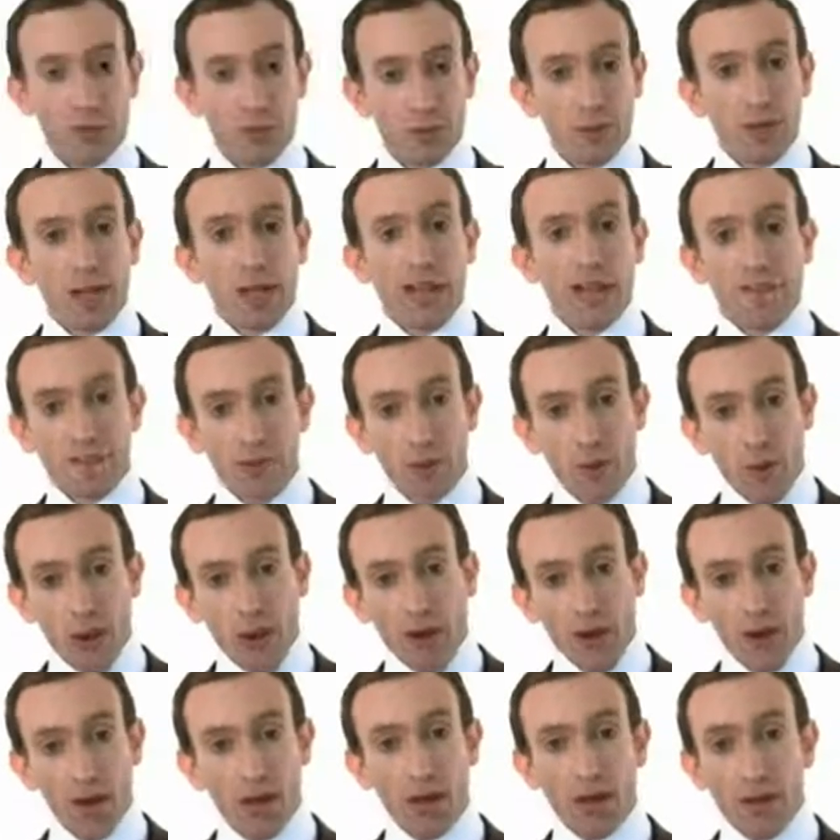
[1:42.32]
you, if
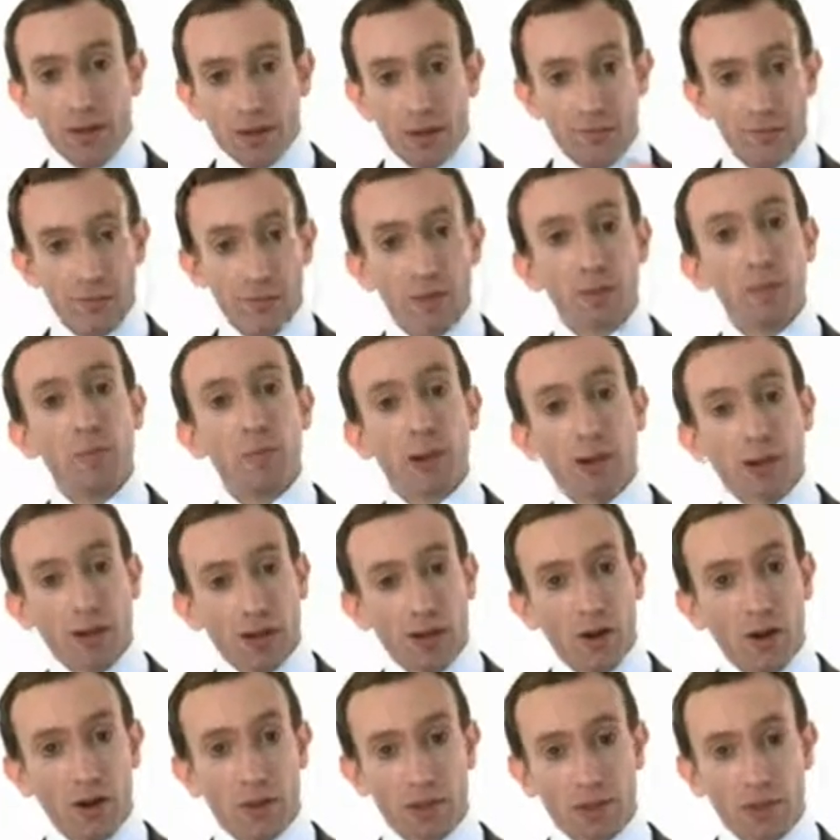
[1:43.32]
you do buy a
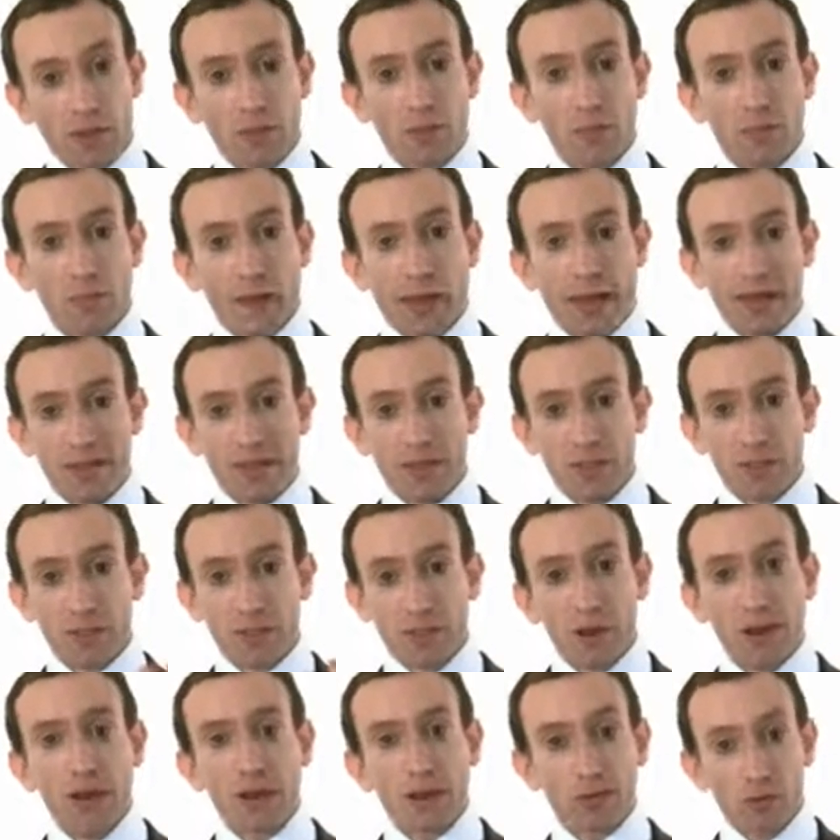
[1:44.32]
Cock-a-Doodle Pad and
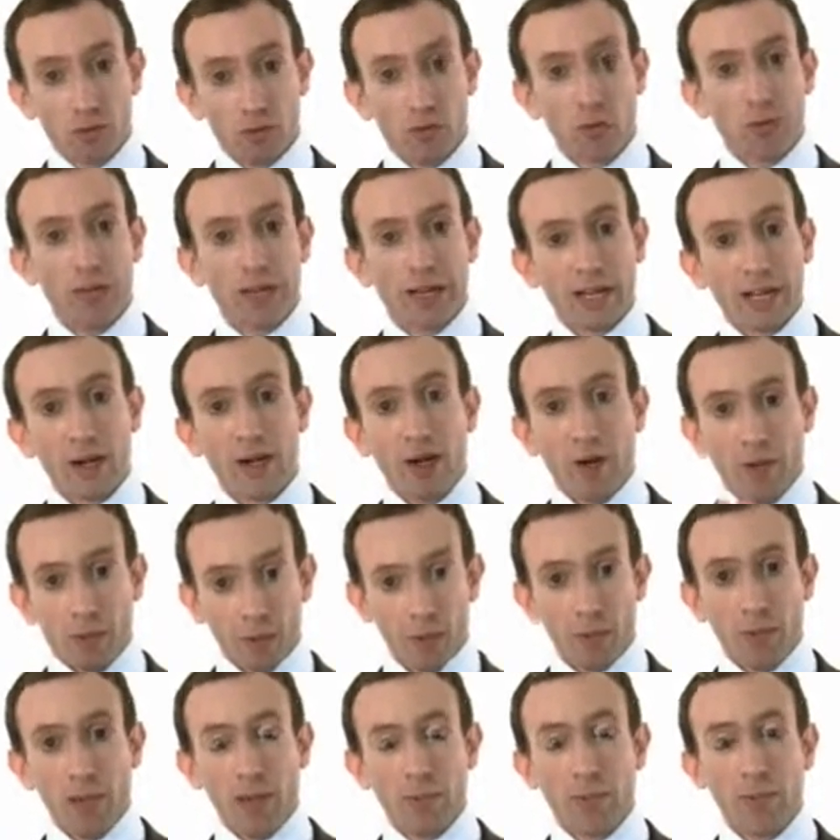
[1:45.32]
you are drawing
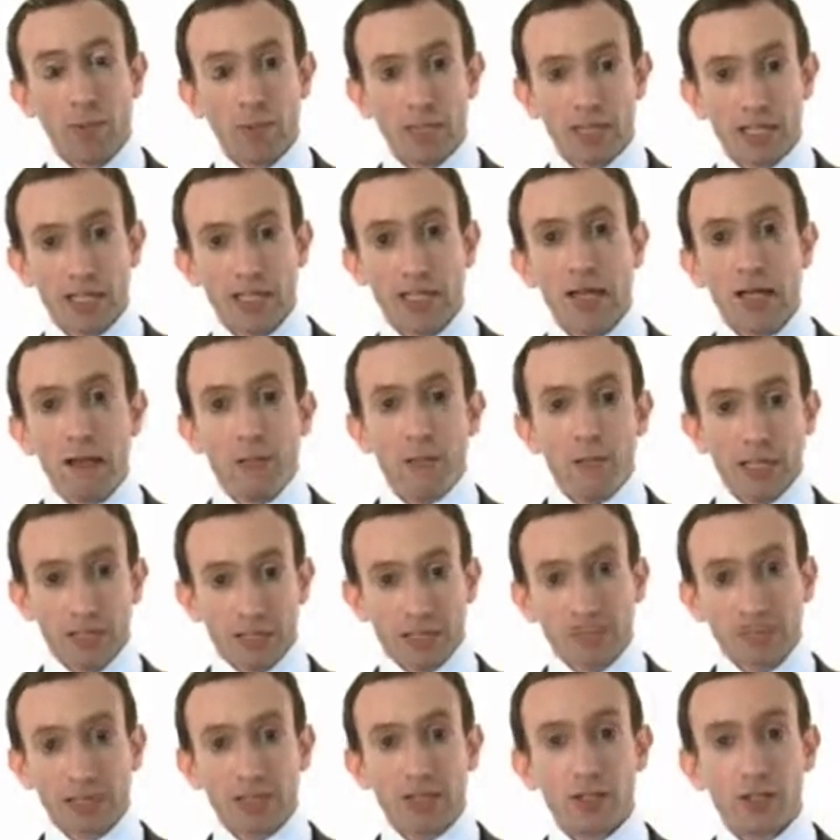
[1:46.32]
on my body,
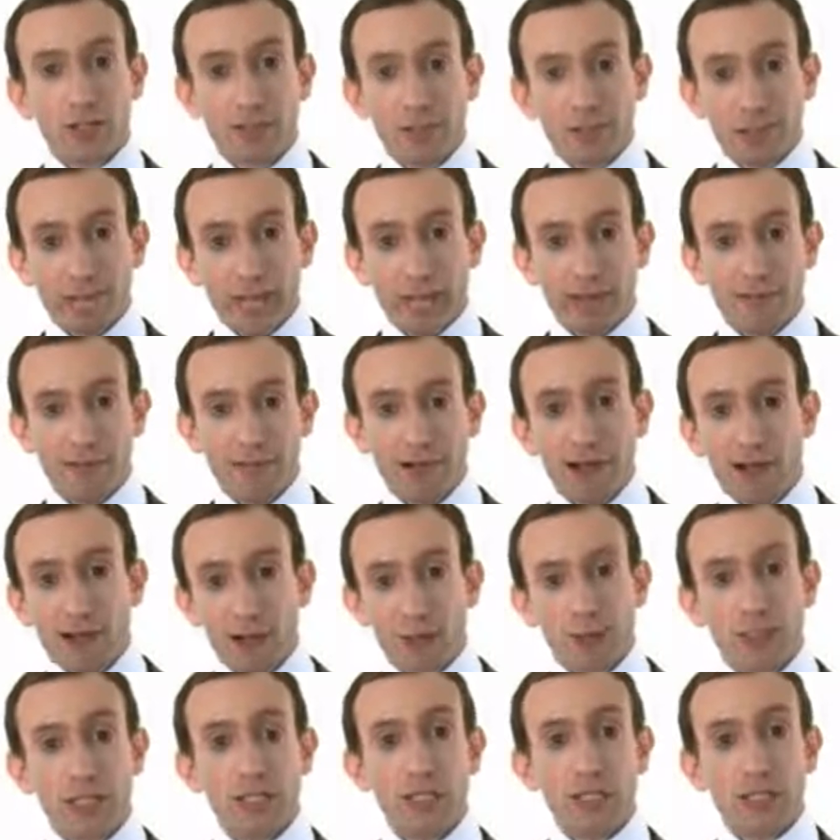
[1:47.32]
please make sure you get it
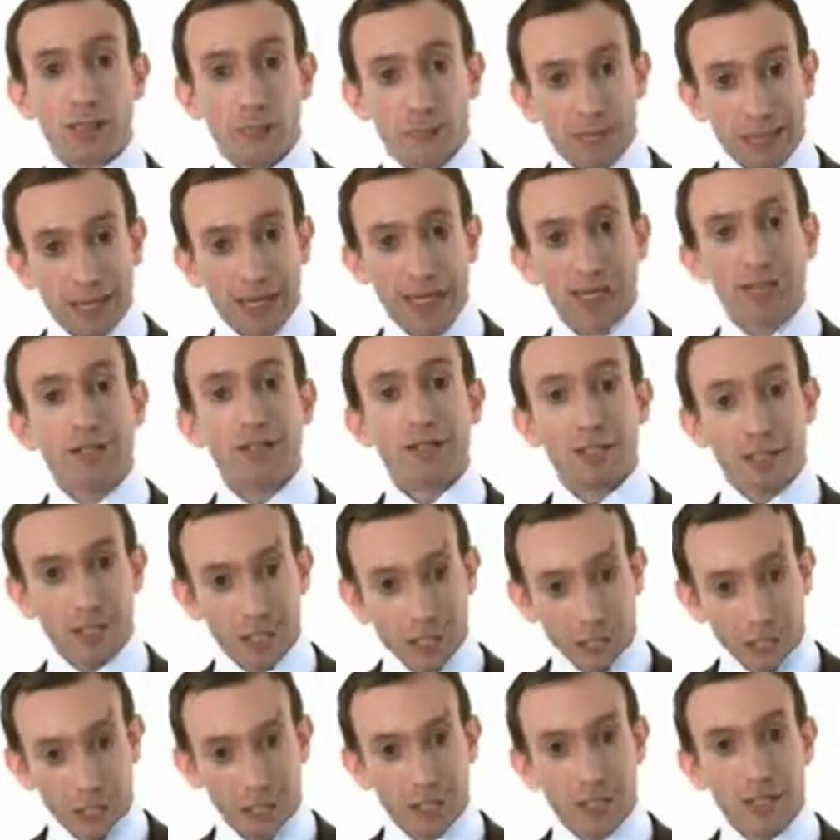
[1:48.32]
right, which is big and
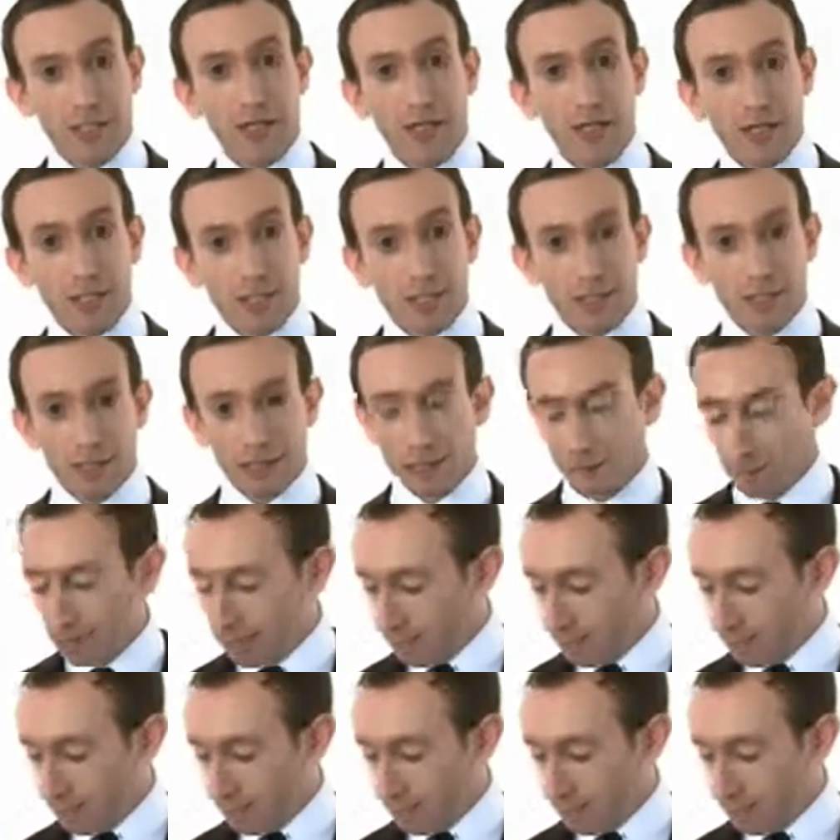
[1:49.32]
circumcised.